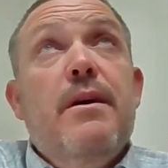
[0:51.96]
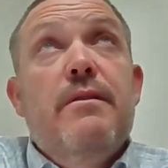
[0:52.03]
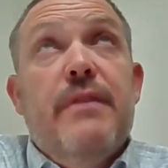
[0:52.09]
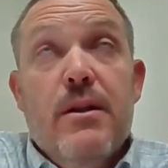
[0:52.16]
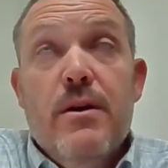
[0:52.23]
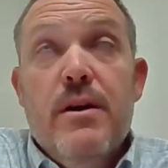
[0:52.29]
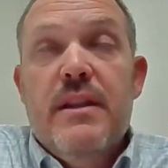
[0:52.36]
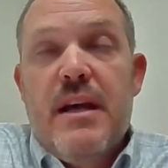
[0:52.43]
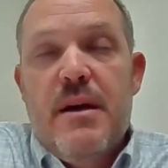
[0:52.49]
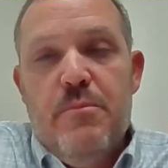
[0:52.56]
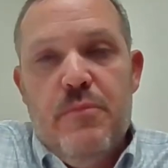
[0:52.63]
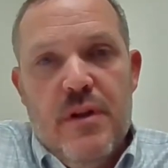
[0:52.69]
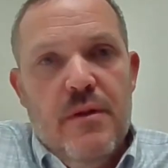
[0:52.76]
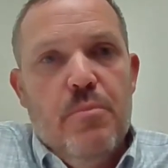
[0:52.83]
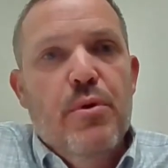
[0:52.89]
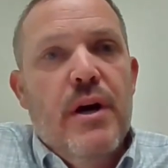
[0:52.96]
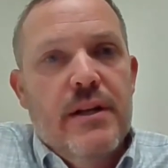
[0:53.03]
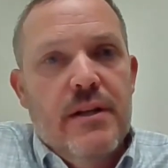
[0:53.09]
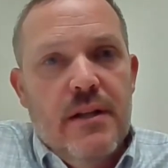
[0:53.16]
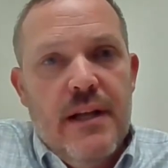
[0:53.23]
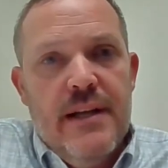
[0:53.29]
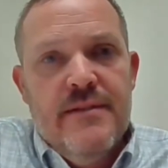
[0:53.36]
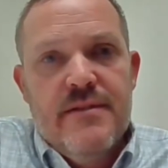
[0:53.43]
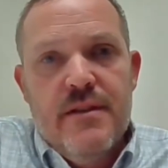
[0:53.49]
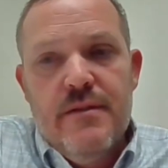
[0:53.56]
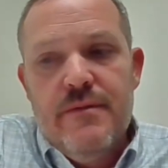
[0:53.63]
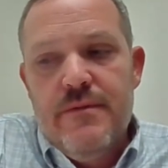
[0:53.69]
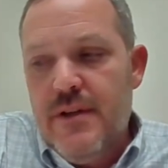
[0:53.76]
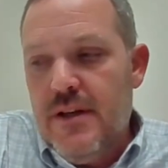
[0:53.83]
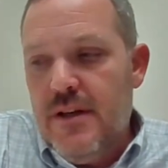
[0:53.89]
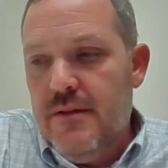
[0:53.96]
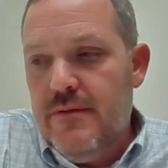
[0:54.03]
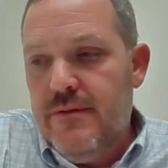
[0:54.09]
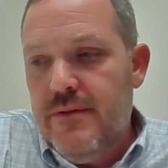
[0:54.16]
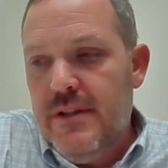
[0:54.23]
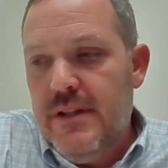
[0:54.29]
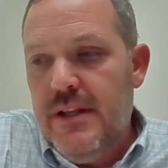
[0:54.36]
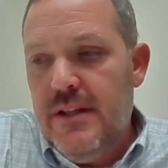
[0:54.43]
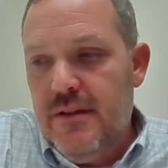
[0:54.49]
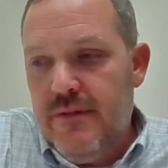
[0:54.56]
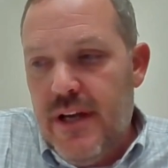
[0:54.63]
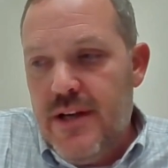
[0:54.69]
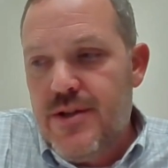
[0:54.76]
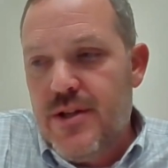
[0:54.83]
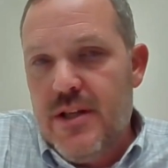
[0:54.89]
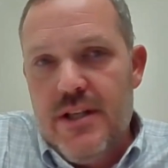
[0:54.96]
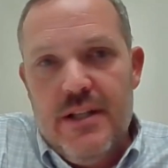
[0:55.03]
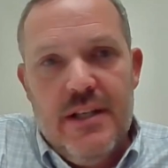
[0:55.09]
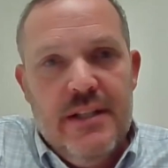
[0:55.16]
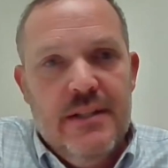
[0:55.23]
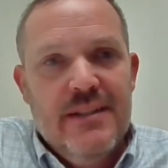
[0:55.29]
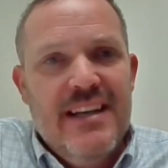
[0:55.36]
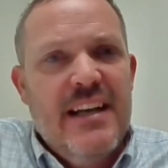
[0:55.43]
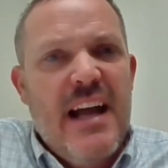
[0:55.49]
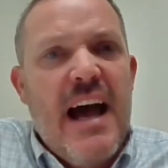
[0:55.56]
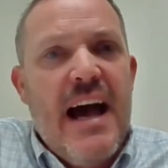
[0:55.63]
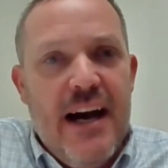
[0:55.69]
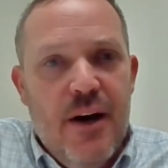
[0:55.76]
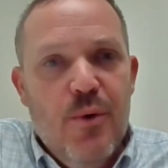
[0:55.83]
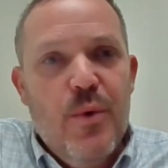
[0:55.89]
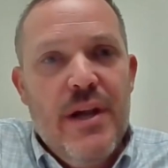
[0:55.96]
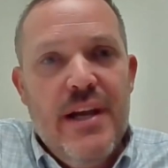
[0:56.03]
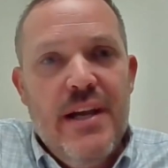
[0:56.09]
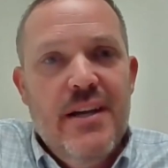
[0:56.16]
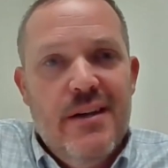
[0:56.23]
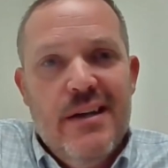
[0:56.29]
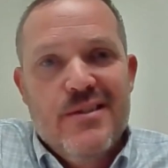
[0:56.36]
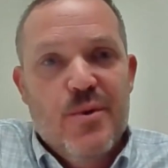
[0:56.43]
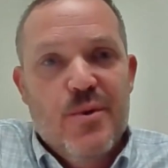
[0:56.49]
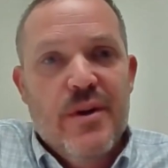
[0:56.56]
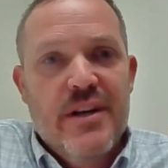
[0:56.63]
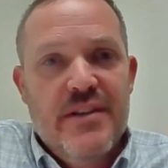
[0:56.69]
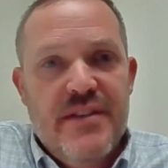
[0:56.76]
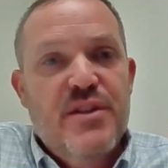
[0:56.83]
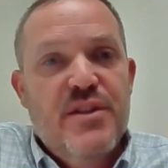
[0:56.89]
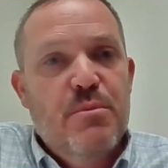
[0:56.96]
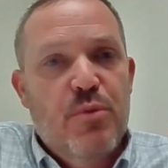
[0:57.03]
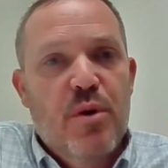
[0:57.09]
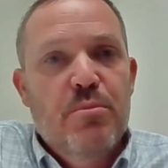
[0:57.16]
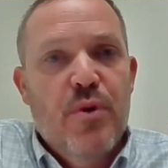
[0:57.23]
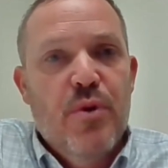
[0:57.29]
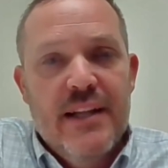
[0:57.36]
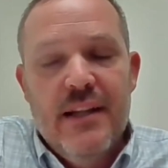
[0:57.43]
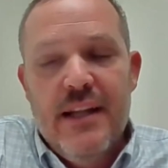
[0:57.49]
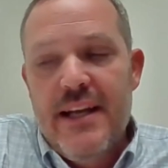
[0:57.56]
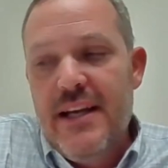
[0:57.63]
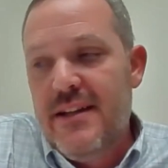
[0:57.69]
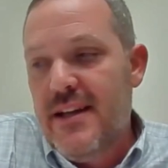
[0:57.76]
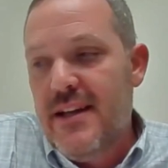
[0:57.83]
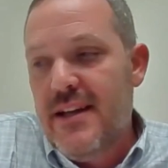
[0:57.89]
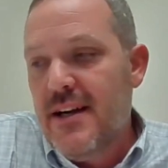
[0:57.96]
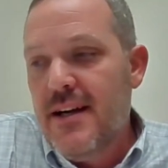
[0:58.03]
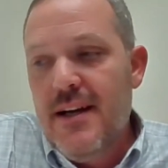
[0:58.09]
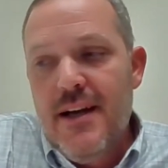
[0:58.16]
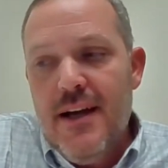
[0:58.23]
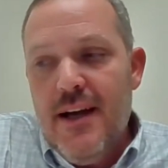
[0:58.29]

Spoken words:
I look at the broader lens of innovation and kind of how we as an organization more broadly get there,